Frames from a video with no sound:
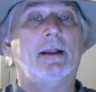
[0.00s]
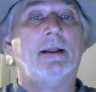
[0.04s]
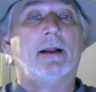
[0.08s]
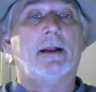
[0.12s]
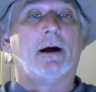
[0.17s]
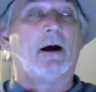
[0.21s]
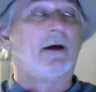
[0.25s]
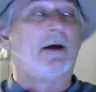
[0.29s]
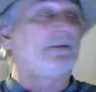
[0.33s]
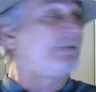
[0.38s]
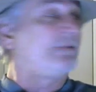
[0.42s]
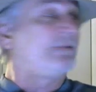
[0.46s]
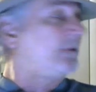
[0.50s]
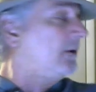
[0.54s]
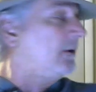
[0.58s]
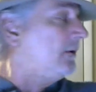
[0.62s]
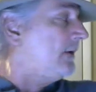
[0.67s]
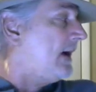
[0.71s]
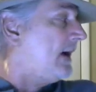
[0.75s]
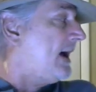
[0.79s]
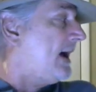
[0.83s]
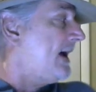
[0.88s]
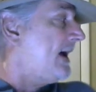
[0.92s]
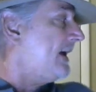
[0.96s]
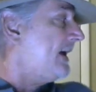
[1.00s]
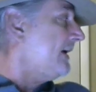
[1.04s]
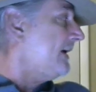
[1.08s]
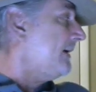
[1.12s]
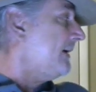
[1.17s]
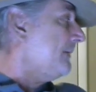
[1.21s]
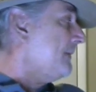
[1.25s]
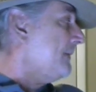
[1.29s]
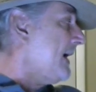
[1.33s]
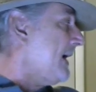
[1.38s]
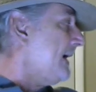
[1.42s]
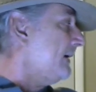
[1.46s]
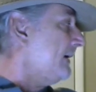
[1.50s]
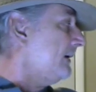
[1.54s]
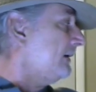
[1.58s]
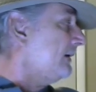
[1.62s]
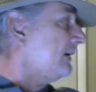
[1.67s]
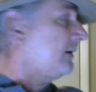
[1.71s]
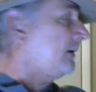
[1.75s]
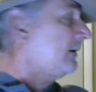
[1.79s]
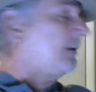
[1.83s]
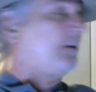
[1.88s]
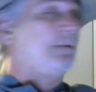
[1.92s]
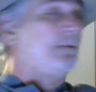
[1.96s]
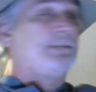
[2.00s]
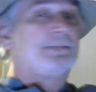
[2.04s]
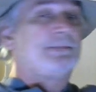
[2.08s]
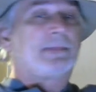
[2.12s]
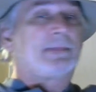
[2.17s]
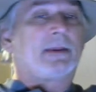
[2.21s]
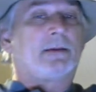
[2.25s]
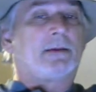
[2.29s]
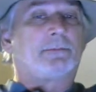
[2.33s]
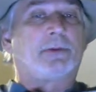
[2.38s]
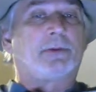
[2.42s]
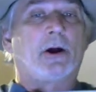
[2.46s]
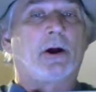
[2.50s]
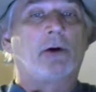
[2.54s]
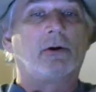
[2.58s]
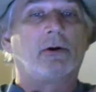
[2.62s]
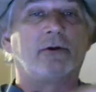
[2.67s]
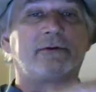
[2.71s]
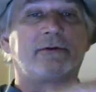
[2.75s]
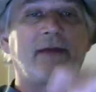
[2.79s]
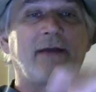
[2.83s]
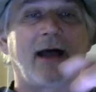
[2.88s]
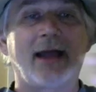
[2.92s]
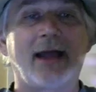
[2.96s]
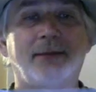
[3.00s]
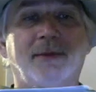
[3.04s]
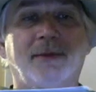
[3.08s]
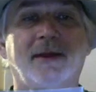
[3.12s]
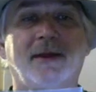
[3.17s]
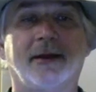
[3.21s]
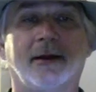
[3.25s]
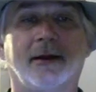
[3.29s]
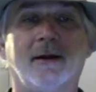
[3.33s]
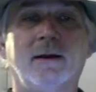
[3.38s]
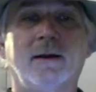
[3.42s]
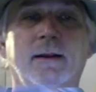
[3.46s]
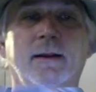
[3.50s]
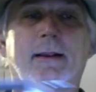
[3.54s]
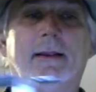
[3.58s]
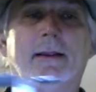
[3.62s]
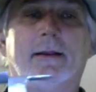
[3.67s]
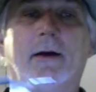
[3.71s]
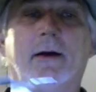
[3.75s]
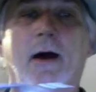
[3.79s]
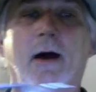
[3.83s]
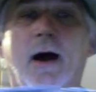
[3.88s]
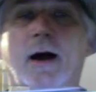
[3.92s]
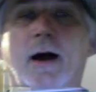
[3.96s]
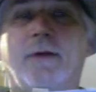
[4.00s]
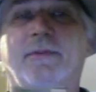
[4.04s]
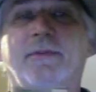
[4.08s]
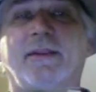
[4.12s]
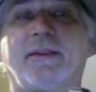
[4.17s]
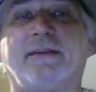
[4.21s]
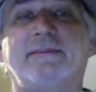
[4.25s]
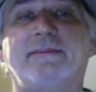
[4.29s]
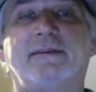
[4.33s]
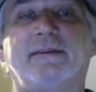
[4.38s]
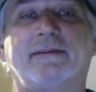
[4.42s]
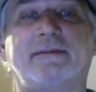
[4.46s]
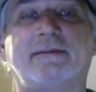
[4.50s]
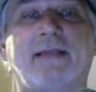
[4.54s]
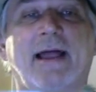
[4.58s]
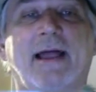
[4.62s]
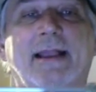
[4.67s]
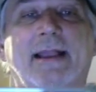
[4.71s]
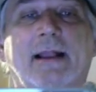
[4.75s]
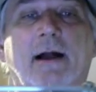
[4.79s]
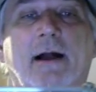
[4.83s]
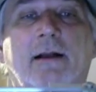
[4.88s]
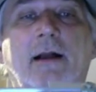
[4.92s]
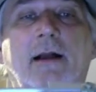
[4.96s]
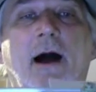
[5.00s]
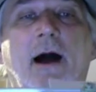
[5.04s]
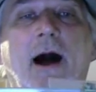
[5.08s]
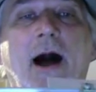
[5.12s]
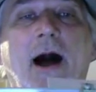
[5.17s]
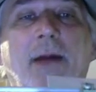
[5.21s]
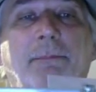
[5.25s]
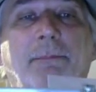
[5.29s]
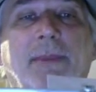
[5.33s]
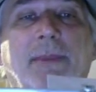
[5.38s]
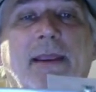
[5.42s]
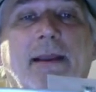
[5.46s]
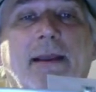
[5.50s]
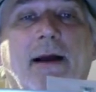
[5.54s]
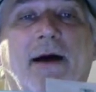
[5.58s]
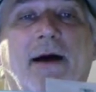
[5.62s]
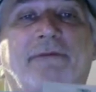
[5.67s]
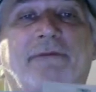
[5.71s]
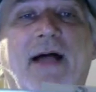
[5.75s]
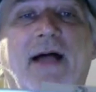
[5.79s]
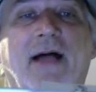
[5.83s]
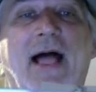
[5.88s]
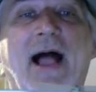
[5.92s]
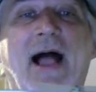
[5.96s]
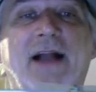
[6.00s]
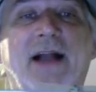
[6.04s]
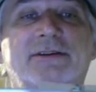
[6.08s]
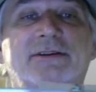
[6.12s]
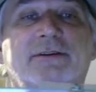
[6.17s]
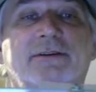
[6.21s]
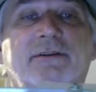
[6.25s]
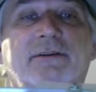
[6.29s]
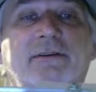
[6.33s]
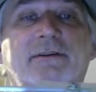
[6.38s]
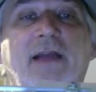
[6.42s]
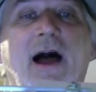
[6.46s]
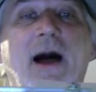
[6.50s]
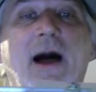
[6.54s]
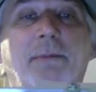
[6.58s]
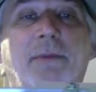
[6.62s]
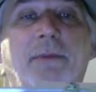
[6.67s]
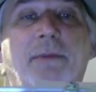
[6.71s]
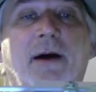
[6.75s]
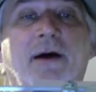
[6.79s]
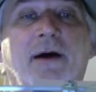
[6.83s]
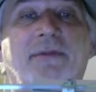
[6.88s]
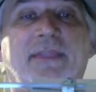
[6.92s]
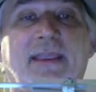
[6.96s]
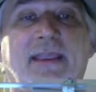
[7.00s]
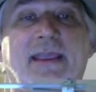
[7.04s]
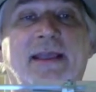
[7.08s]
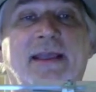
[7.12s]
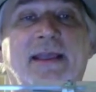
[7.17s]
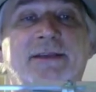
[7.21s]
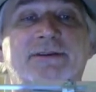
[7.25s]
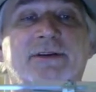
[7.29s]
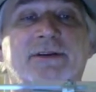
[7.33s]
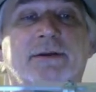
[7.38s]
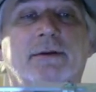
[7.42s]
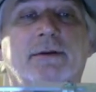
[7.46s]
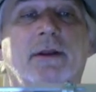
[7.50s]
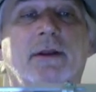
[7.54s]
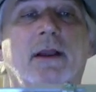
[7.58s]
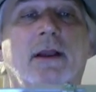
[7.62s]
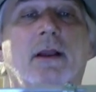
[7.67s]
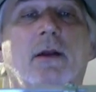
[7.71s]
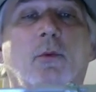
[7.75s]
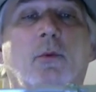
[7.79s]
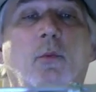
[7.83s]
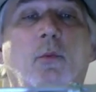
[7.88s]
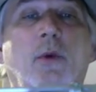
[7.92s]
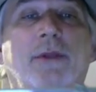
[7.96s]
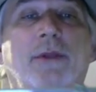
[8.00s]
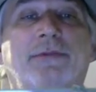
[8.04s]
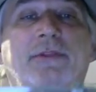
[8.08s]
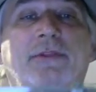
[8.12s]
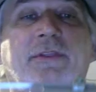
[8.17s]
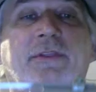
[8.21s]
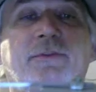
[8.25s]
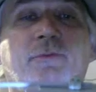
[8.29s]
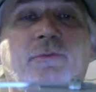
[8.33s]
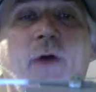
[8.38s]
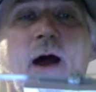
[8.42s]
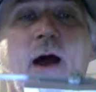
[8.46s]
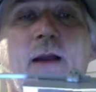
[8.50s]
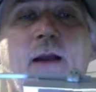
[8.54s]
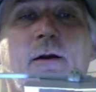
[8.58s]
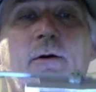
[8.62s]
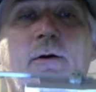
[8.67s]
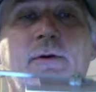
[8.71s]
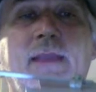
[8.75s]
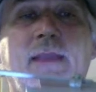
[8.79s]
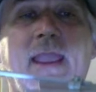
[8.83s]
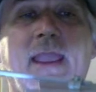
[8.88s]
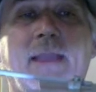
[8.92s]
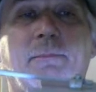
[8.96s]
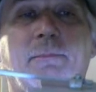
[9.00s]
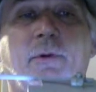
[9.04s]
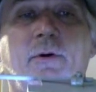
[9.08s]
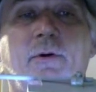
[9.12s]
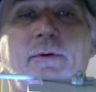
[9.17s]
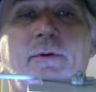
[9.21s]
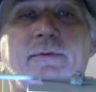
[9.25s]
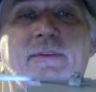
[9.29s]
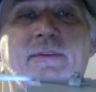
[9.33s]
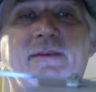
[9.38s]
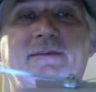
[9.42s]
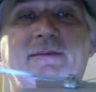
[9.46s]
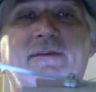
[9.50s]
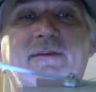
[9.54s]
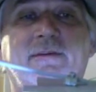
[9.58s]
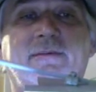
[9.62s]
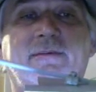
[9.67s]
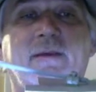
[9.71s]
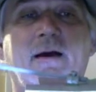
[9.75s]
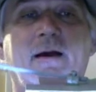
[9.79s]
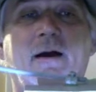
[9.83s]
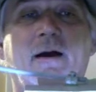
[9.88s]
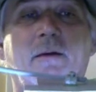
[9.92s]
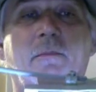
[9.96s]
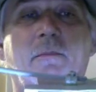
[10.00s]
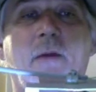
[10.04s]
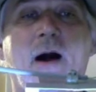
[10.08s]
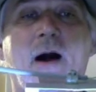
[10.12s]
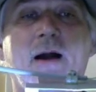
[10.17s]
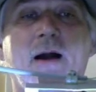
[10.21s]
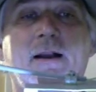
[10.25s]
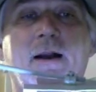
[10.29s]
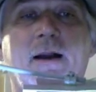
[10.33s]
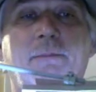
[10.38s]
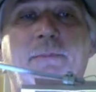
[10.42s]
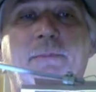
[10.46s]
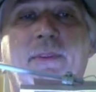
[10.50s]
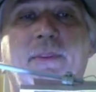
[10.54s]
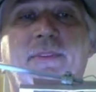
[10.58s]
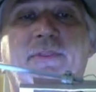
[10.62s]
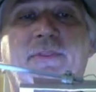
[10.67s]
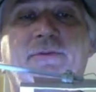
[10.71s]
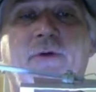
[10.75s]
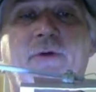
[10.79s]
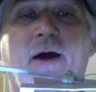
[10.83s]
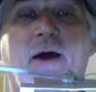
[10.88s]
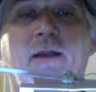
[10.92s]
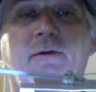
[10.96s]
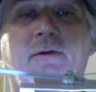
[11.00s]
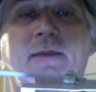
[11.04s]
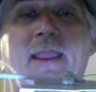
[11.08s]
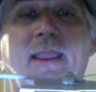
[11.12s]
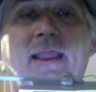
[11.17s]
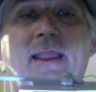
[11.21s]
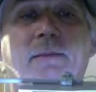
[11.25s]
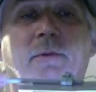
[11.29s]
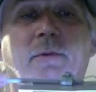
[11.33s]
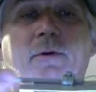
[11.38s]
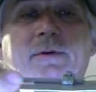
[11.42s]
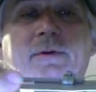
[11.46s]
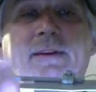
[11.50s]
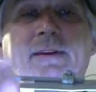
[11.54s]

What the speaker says: Also, I made a little prototype here. This is like a copy of the actual top of the engine with the throttle cable. This is a mock-up of the throttle cable and